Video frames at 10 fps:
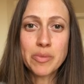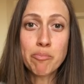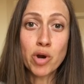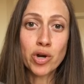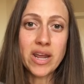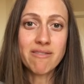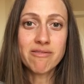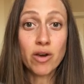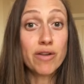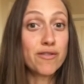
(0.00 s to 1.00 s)
burning
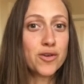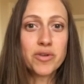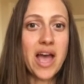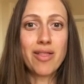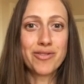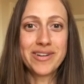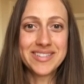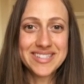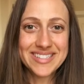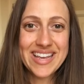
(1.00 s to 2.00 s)
very few
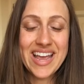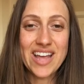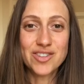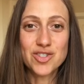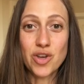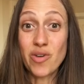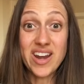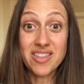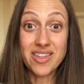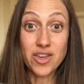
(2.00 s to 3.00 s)
calories and so
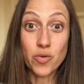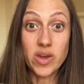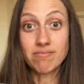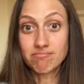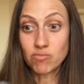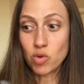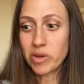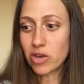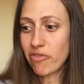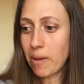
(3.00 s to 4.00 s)
anything you eat will
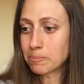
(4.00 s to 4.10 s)
make you fat